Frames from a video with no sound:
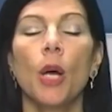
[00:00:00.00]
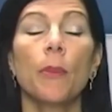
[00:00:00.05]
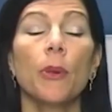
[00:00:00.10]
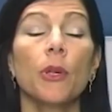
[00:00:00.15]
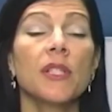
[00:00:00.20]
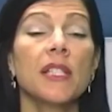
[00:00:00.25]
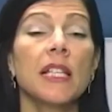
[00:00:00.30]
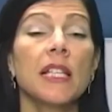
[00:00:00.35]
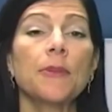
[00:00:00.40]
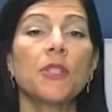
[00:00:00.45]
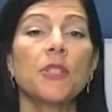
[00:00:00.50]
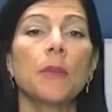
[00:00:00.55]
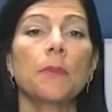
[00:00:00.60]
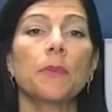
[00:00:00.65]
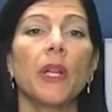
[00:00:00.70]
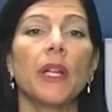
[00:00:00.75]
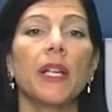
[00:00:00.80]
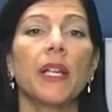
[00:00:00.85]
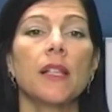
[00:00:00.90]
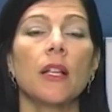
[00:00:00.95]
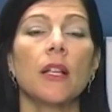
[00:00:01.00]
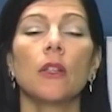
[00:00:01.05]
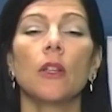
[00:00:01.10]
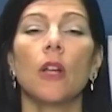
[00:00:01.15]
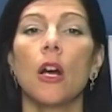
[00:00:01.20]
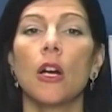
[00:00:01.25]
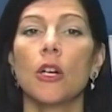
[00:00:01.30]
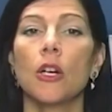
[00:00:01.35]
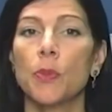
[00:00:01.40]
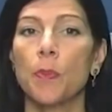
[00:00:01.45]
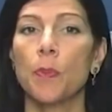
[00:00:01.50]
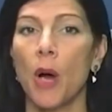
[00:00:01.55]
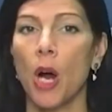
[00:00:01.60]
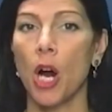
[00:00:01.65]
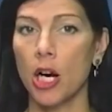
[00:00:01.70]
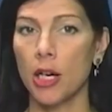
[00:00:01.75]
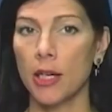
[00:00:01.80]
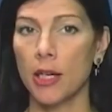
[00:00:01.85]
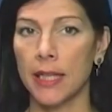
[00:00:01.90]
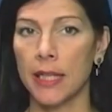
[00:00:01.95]
Perception plays a large
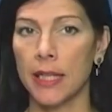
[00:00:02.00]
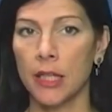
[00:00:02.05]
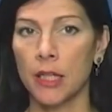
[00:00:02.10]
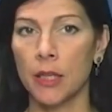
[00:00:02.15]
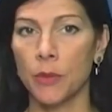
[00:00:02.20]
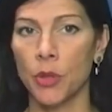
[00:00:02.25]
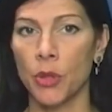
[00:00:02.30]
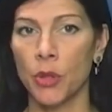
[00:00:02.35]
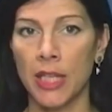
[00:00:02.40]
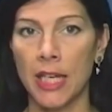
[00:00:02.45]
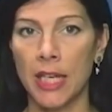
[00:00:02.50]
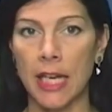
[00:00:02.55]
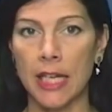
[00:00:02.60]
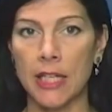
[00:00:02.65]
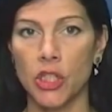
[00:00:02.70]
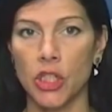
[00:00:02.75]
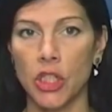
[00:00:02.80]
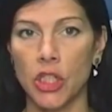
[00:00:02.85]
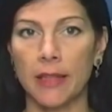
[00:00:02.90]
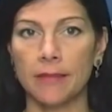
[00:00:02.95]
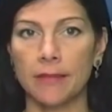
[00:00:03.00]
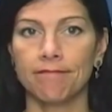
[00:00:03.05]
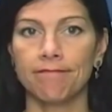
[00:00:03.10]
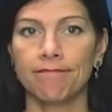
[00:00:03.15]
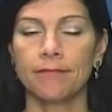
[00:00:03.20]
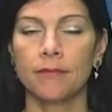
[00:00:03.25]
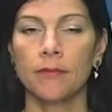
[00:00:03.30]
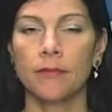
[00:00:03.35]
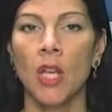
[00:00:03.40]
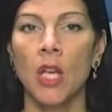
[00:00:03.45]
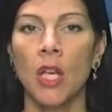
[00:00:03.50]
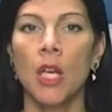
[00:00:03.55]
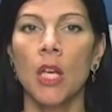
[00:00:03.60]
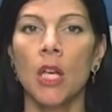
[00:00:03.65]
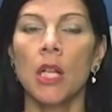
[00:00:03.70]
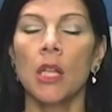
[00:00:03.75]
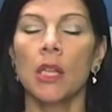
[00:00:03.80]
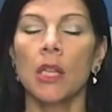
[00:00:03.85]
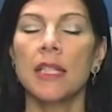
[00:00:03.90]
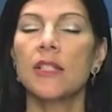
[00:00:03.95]
part in communication.
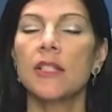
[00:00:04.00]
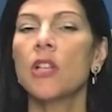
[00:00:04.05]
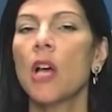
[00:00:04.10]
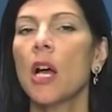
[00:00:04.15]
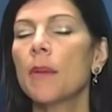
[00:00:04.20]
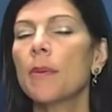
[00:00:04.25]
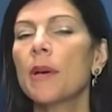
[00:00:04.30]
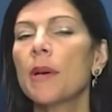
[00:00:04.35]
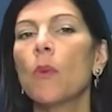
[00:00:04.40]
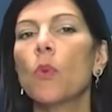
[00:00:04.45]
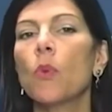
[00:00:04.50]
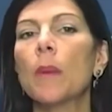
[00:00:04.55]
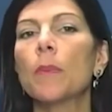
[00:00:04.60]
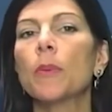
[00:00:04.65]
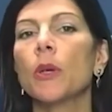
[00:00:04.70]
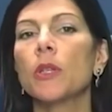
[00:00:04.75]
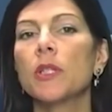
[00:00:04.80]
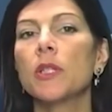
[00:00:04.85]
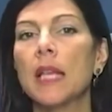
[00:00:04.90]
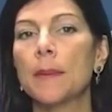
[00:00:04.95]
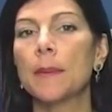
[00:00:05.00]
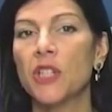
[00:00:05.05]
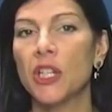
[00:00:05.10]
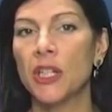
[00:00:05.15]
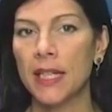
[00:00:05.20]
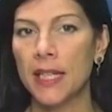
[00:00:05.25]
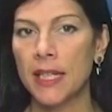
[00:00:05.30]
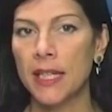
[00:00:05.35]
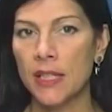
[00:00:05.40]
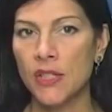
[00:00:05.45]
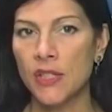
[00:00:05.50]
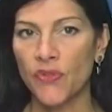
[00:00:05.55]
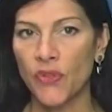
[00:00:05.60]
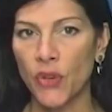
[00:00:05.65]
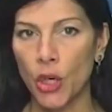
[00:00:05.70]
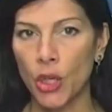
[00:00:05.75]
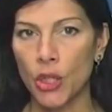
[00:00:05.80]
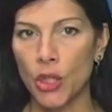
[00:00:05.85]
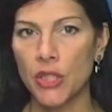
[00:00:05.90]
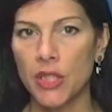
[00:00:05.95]
Let's talk about what perception is
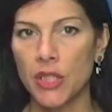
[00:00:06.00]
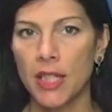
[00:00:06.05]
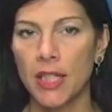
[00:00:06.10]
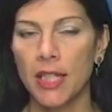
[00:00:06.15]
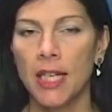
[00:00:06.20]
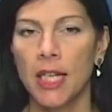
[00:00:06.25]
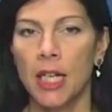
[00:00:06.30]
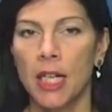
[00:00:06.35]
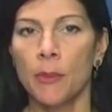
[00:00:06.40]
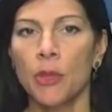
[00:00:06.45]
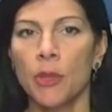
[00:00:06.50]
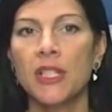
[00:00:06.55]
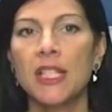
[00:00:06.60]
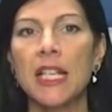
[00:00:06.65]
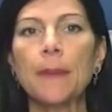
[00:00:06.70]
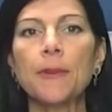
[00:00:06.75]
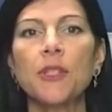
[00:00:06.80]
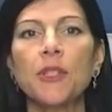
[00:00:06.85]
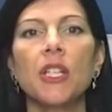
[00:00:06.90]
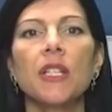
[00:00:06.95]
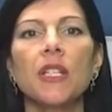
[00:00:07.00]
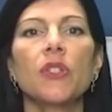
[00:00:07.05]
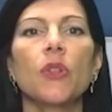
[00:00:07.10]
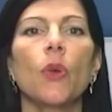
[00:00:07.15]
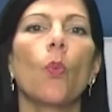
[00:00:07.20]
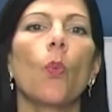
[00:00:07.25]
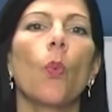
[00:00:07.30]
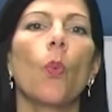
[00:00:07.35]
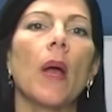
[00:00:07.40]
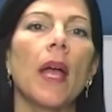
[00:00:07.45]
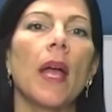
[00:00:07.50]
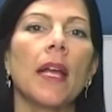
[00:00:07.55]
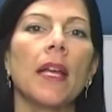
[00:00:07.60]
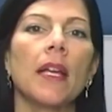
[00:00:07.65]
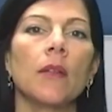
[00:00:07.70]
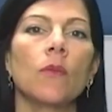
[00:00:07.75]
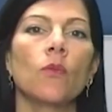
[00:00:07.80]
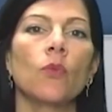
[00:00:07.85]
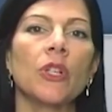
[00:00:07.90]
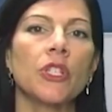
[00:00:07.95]
first. Perception is the
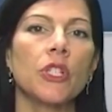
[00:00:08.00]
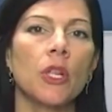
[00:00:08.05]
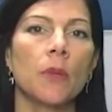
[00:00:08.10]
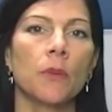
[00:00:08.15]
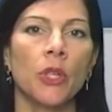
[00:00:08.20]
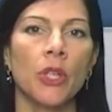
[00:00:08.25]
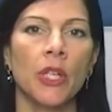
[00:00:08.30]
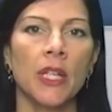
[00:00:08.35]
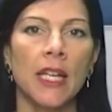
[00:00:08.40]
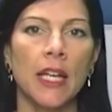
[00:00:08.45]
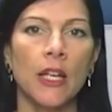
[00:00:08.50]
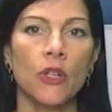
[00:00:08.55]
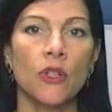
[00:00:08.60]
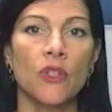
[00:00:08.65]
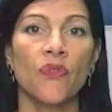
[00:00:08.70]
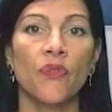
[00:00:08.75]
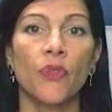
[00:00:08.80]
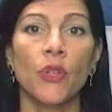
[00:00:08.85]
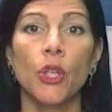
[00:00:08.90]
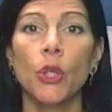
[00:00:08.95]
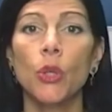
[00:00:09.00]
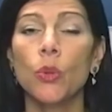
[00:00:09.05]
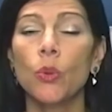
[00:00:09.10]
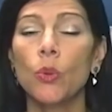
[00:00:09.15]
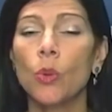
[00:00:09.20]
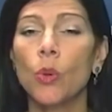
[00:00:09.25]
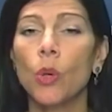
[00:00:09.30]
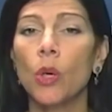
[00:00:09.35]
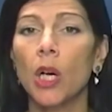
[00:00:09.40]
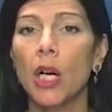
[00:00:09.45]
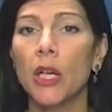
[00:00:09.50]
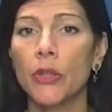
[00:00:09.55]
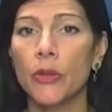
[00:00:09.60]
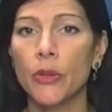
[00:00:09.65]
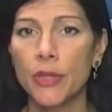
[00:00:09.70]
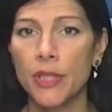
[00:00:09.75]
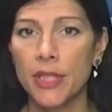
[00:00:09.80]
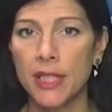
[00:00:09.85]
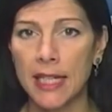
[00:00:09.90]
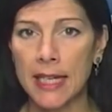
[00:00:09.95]
way in which communicators view or
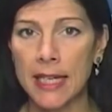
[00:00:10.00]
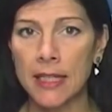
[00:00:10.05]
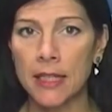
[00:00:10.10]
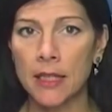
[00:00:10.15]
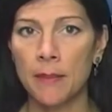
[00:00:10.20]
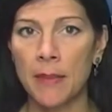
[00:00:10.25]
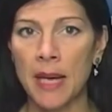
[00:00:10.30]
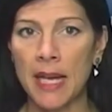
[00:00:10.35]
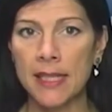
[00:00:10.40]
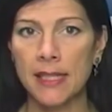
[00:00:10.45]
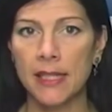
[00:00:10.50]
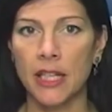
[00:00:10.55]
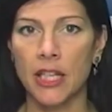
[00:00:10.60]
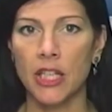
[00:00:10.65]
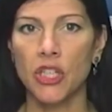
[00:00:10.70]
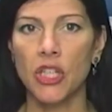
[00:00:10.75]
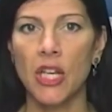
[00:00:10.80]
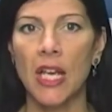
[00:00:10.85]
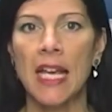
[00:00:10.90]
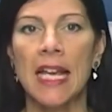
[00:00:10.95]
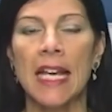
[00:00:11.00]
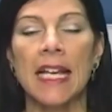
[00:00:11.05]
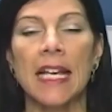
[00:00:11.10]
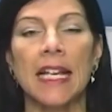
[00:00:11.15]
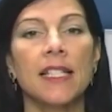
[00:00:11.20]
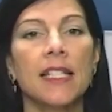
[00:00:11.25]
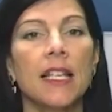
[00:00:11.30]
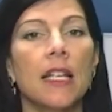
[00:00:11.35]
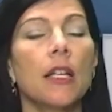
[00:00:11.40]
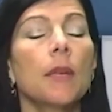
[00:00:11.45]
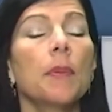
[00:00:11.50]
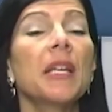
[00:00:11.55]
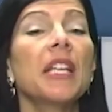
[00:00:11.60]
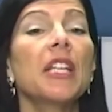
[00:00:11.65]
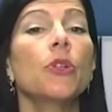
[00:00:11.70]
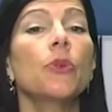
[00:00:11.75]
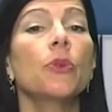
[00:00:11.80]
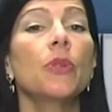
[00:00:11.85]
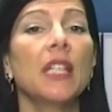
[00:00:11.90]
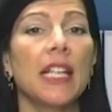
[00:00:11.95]
understand a message. It's going to be
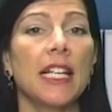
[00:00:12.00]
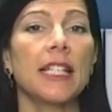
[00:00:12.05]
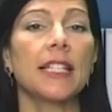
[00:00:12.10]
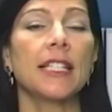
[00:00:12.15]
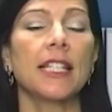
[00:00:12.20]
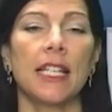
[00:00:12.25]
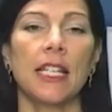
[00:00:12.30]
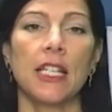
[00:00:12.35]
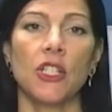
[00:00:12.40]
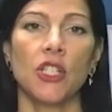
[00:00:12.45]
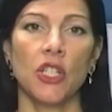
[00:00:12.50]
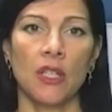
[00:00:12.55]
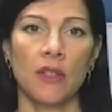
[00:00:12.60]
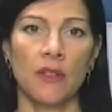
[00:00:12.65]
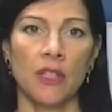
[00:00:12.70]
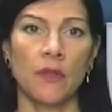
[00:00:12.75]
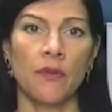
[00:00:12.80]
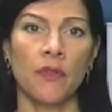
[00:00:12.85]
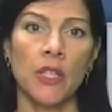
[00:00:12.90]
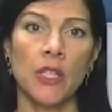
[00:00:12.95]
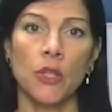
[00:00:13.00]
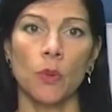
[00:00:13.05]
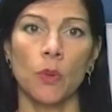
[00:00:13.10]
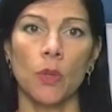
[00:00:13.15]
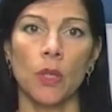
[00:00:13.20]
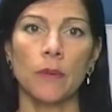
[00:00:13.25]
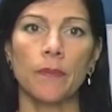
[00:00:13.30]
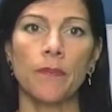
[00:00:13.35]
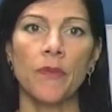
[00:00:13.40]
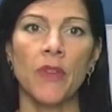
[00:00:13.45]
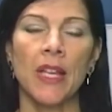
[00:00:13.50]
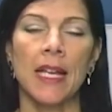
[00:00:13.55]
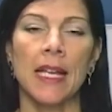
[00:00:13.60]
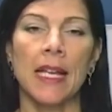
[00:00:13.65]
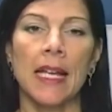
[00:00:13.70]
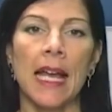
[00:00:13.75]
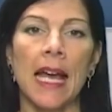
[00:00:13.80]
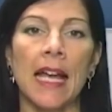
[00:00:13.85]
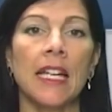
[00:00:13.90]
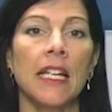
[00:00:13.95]
unique to each individual,
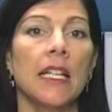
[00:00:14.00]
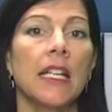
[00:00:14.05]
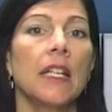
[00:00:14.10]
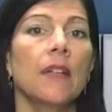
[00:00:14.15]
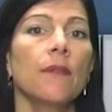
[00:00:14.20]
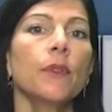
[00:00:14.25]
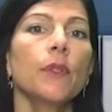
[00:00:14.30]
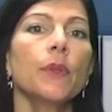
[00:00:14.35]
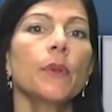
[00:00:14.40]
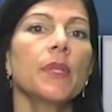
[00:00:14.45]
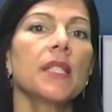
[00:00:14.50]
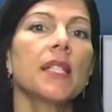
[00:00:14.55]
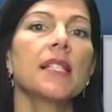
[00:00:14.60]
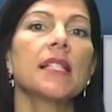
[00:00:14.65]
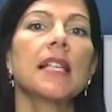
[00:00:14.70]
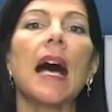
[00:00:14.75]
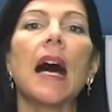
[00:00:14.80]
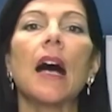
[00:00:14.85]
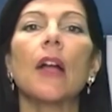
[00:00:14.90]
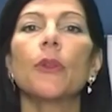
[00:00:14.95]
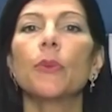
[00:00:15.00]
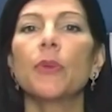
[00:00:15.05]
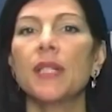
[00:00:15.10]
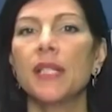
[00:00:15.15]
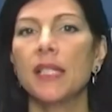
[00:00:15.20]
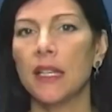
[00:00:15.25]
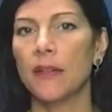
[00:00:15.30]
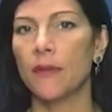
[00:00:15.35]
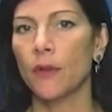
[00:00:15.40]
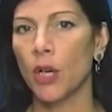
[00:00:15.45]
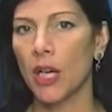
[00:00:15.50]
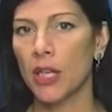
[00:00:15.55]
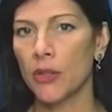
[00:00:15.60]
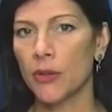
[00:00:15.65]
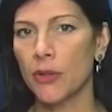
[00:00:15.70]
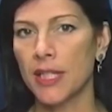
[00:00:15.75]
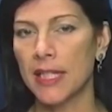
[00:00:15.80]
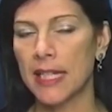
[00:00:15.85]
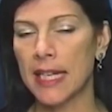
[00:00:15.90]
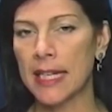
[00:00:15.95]
and it influences how the receiver
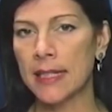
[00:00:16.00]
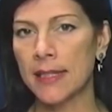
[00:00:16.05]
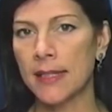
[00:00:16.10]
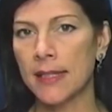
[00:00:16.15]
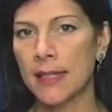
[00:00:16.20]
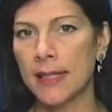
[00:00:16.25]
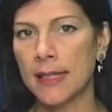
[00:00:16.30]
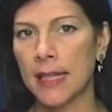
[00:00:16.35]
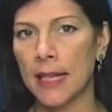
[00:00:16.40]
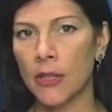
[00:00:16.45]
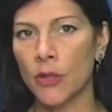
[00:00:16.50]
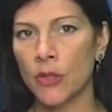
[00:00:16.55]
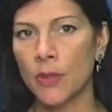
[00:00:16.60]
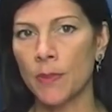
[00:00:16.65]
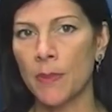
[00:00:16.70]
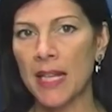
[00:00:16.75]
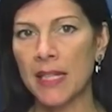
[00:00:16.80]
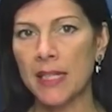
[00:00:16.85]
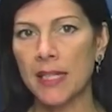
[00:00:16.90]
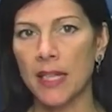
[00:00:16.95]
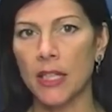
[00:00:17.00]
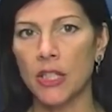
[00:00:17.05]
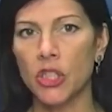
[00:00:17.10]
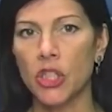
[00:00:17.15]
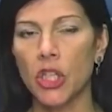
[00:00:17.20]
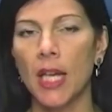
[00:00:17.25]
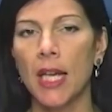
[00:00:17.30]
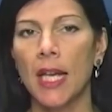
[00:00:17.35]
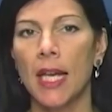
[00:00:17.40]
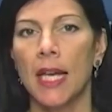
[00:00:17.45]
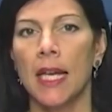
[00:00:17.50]
understands the sender's message.